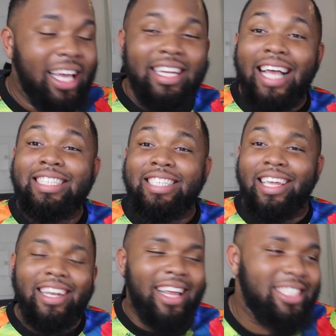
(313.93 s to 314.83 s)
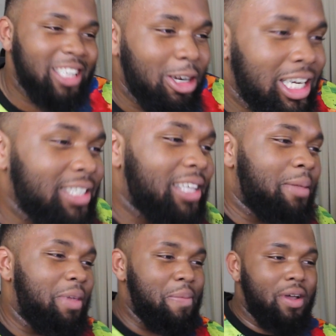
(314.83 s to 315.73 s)
Let's get it, let's go. Shout out
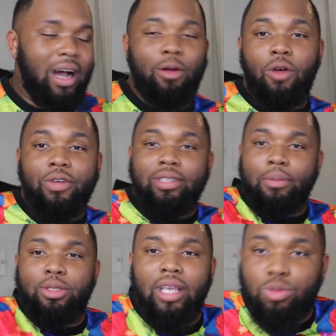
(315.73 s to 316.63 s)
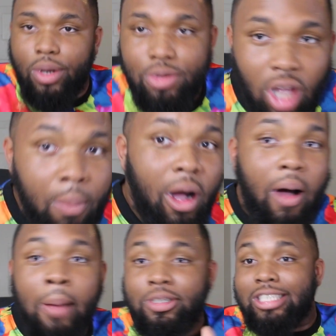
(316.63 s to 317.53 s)
to Meek Mill. I don't know if he, that's what he was talking about.
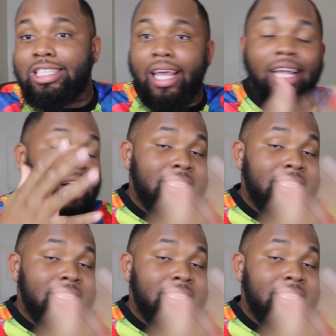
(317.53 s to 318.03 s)
I'm just saying.